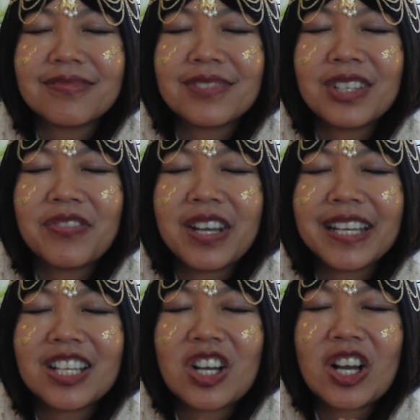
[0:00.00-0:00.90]
in.
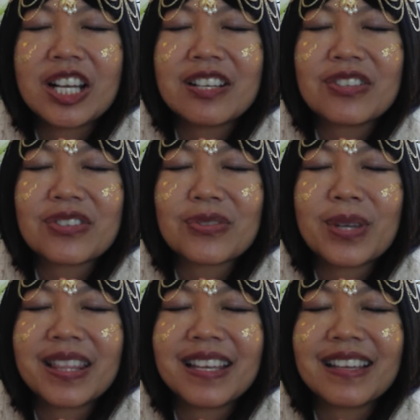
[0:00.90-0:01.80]
Divine Goddess
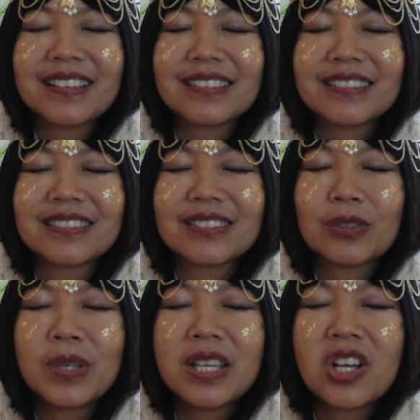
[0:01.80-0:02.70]
within,
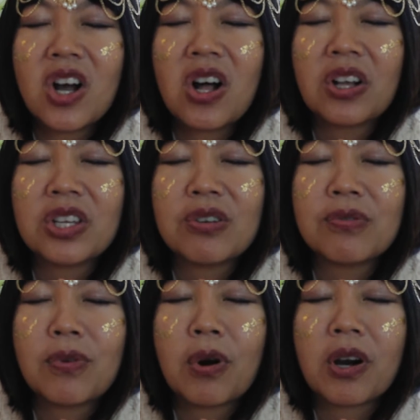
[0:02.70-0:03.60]
we call you
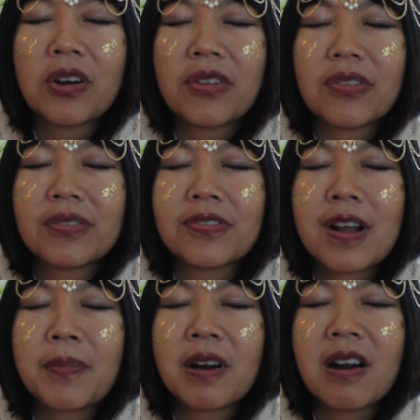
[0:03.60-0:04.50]
forth
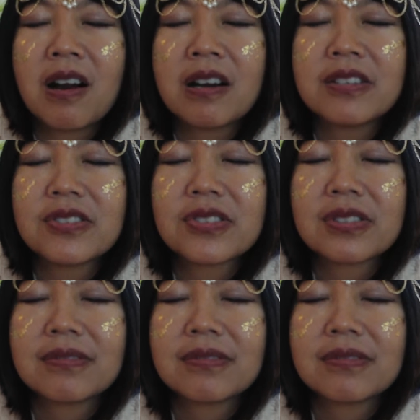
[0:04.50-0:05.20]
from our hearts,